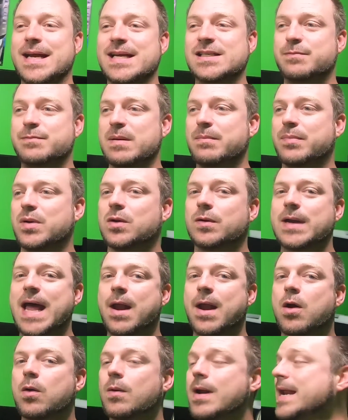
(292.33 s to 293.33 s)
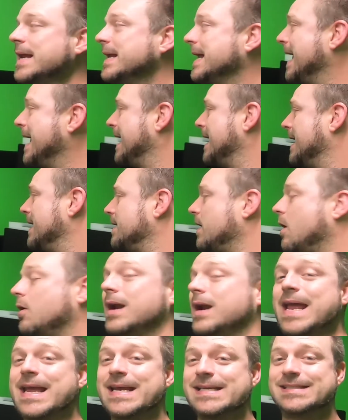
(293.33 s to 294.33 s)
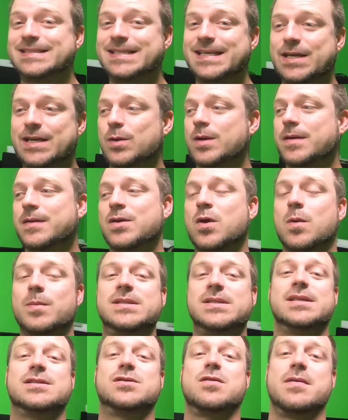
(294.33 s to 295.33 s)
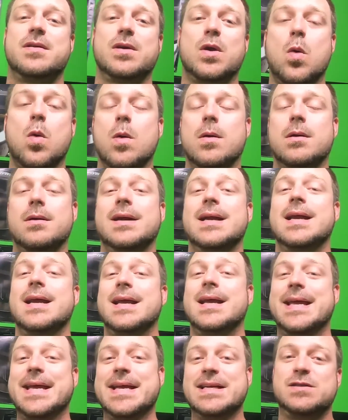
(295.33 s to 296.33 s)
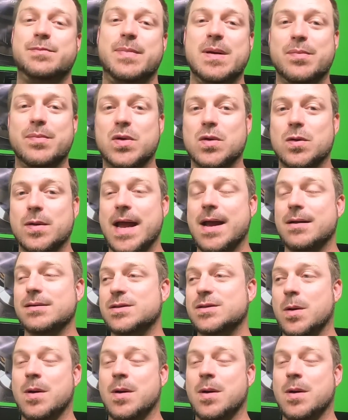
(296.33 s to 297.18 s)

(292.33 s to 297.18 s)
It's been pulled out already, and our AC unit that normally sits over in the corner it's been pulled out.